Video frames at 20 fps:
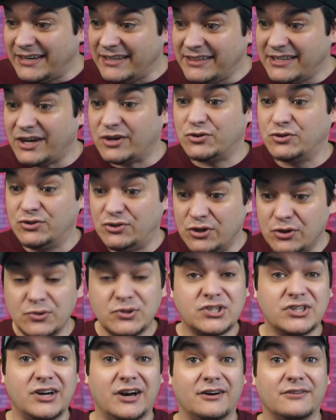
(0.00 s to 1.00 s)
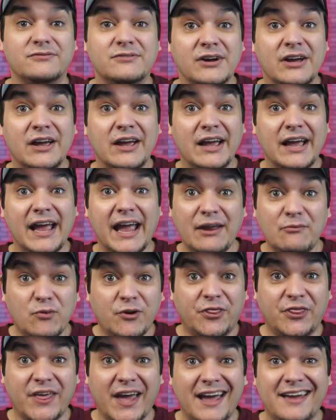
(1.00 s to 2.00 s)
in there, do stuff. And
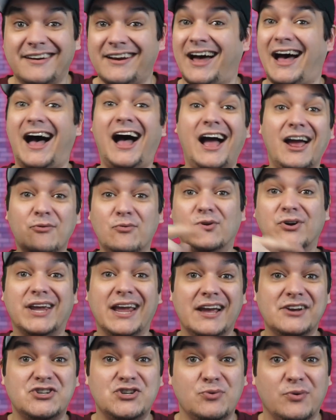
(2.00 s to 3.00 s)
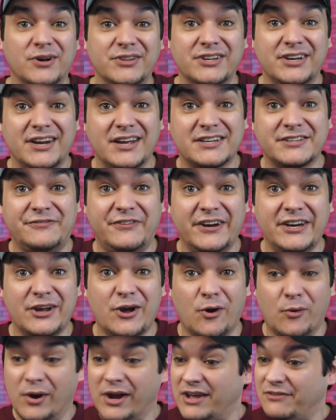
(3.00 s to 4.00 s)
with that, I will catch you on the next
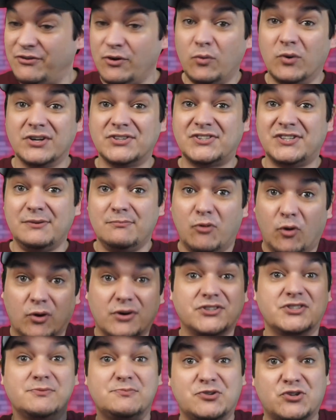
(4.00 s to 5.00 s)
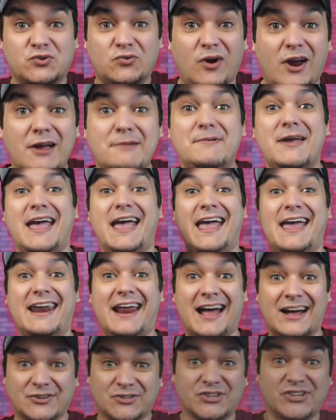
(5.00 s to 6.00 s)
video. If you want to see more, subscribe,
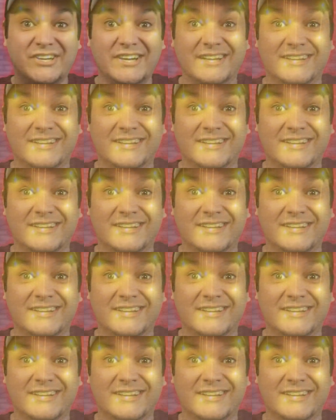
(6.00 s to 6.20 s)
and I'll see